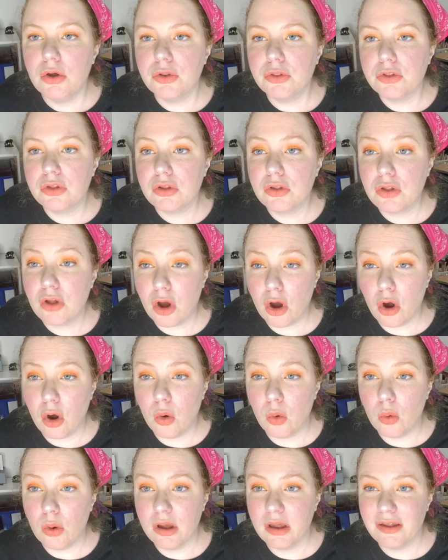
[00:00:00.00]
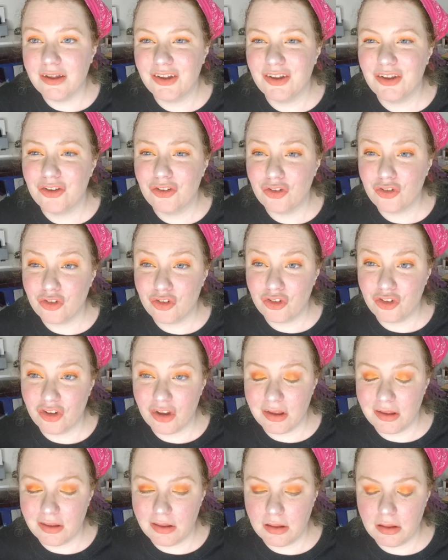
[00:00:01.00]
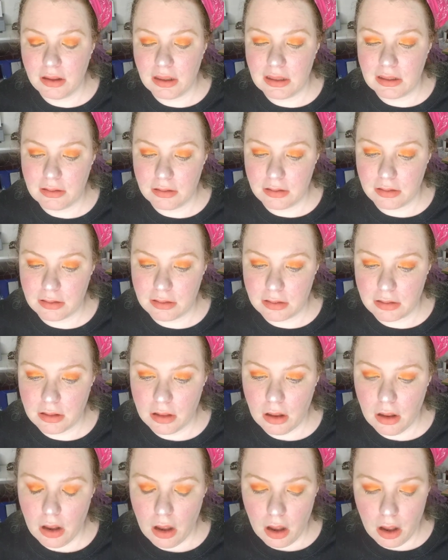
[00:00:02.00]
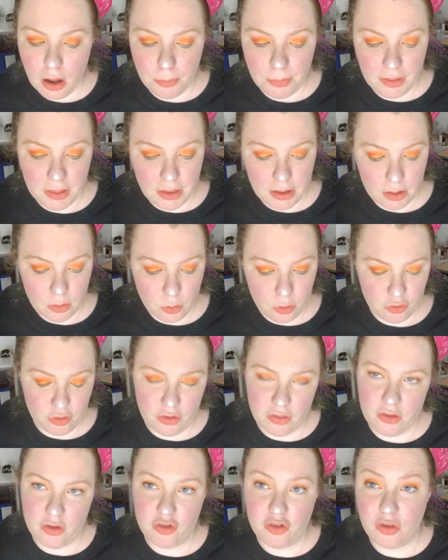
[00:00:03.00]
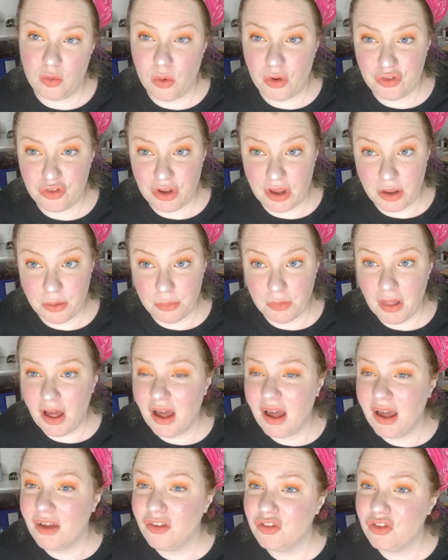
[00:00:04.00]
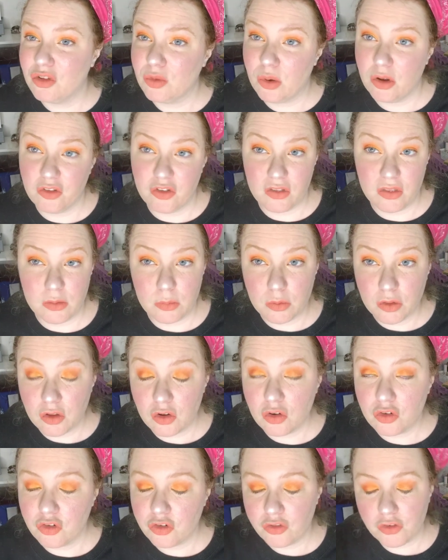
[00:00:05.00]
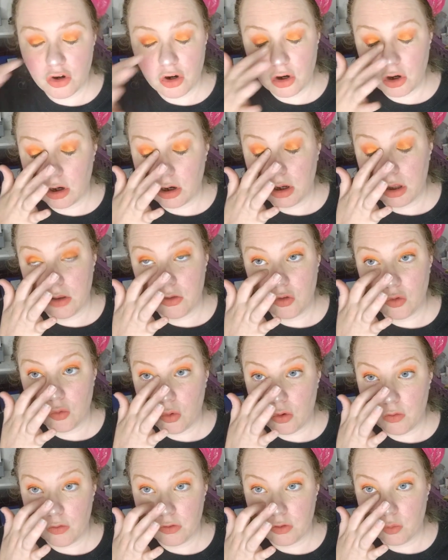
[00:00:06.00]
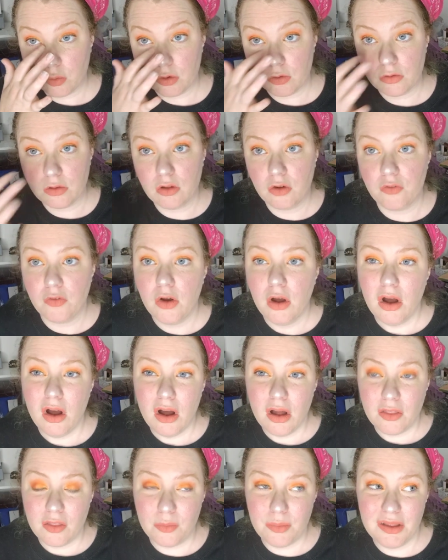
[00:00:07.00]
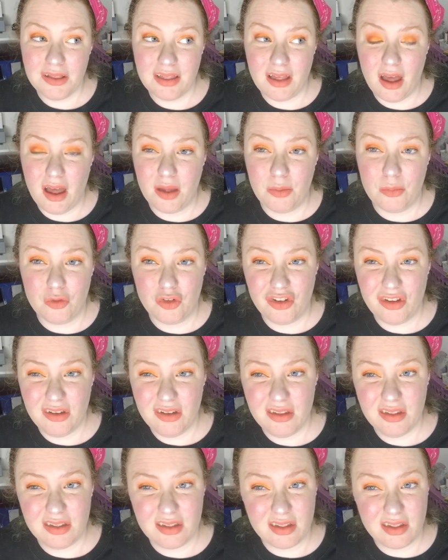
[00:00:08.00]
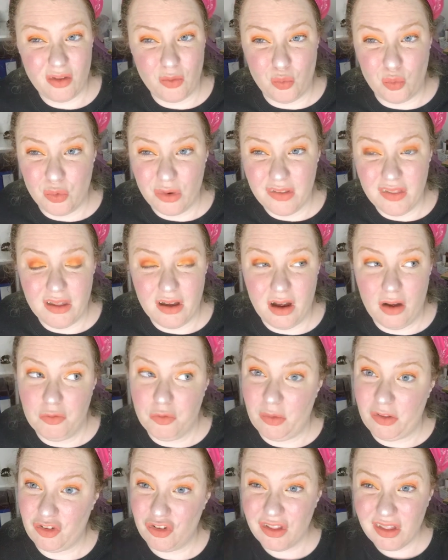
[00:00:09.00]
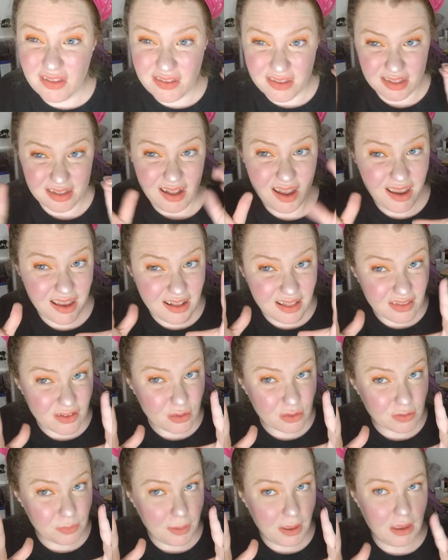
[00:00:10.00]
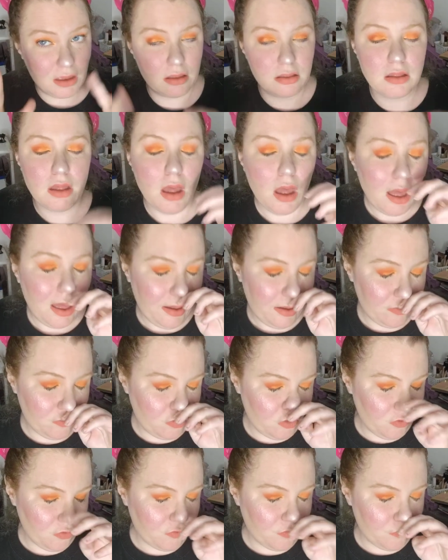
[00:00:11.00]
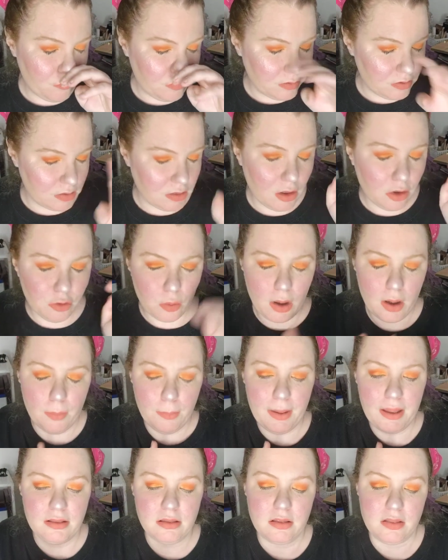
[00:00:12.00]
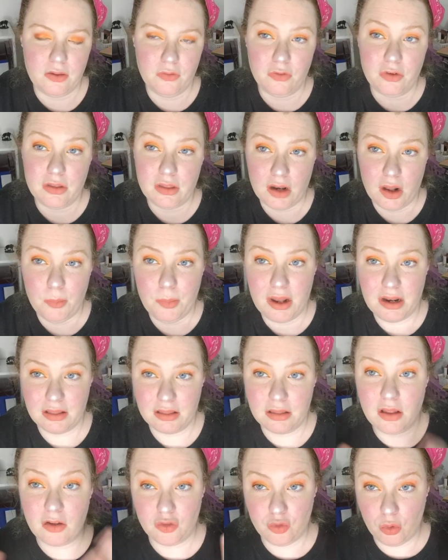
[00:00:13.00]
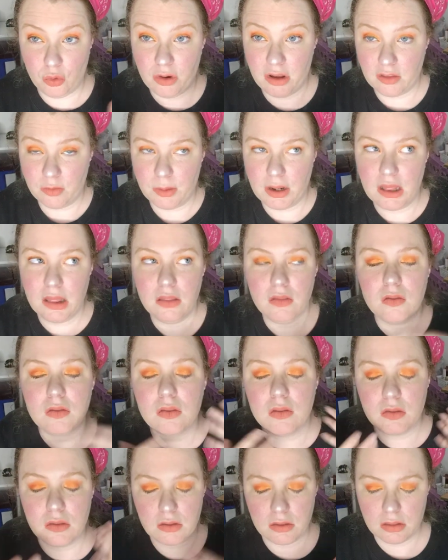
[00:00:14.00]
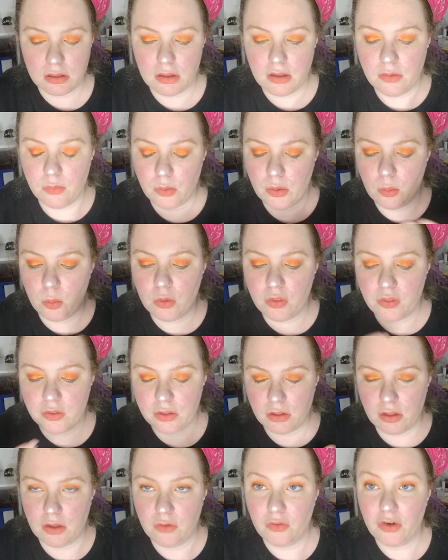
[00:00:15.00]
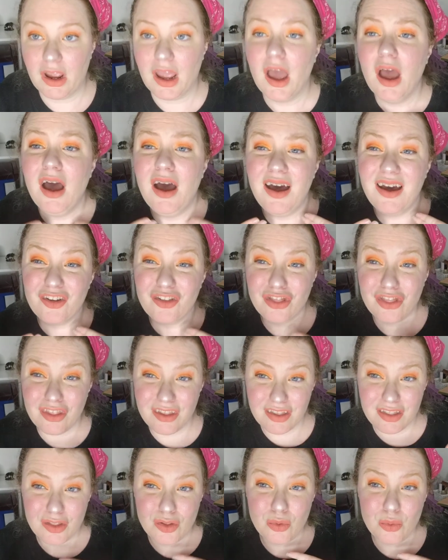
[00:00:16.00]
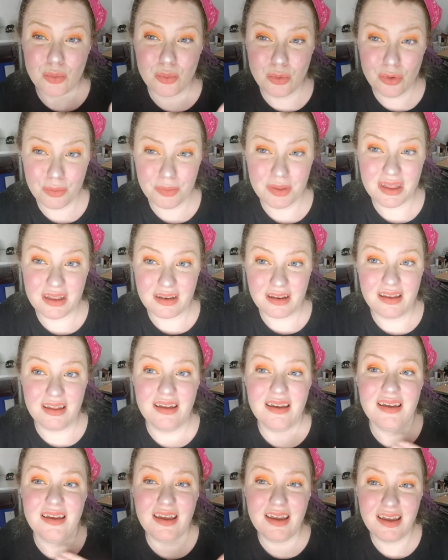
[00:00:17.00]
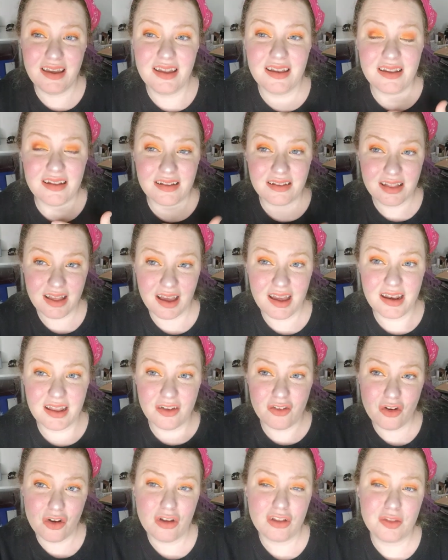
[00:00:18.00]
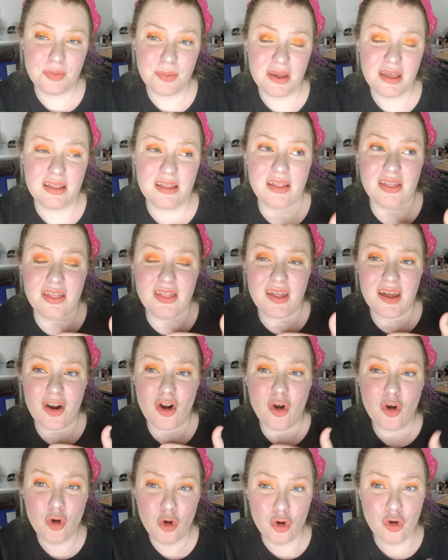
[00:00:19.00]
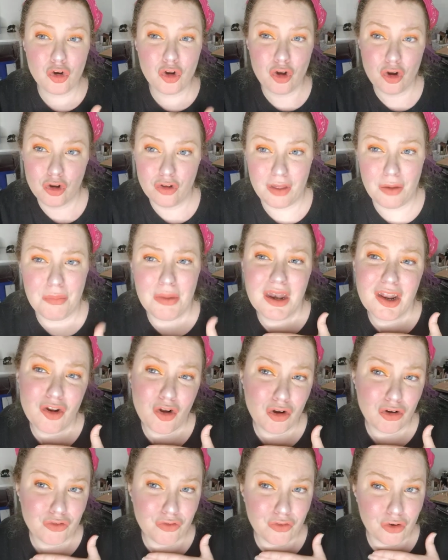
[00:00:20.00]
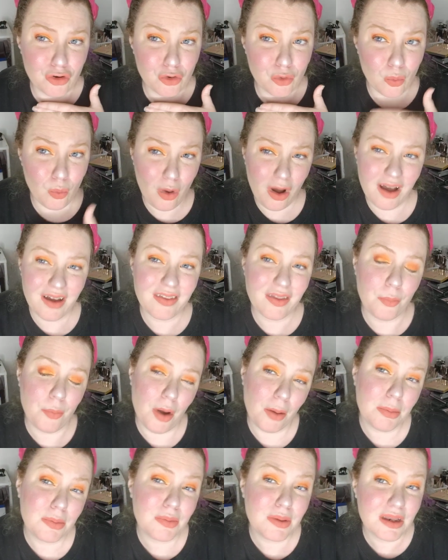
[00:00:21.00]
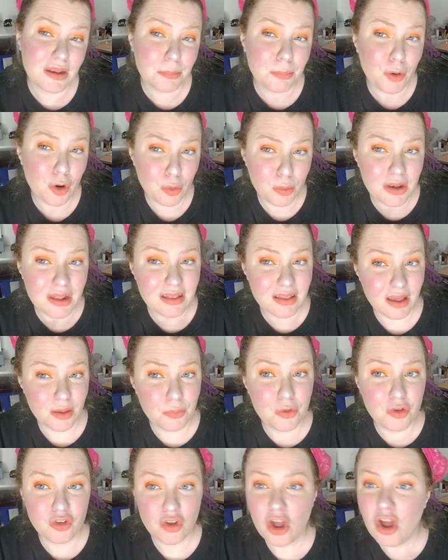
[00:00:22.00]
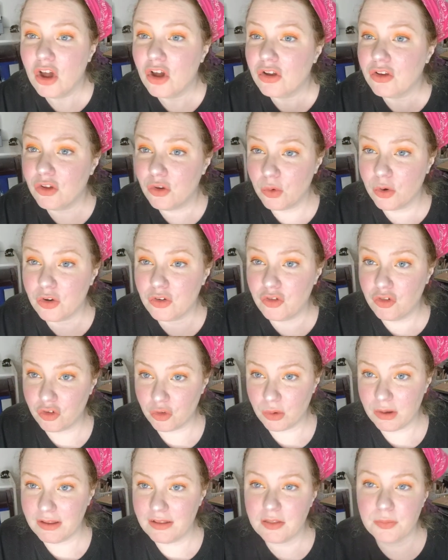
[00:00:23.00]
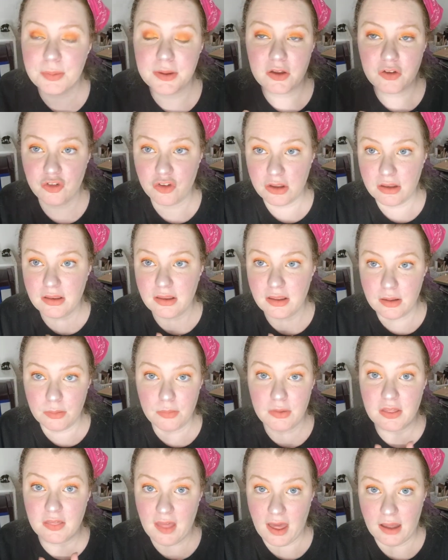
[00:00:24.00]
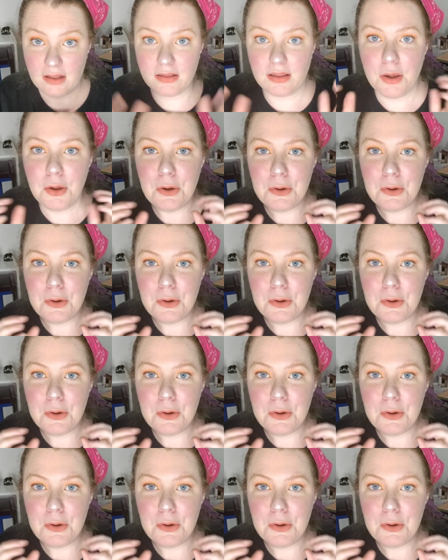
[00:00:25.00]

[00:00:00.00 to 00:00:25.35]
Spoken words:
so she is up in the attic watching this. She's watching him lie. She's watching them search for her and do all this weird stuff. In the meantime, she's really uncomfortable. She's in this tiny little space. And she, to tell you how bad slavery is and how bad sexual harassment with slavery, this woman hid in a tiny crawl space that hurt her, that made it hard for her to walk, that probably did permanent damage to her joints because she deemed that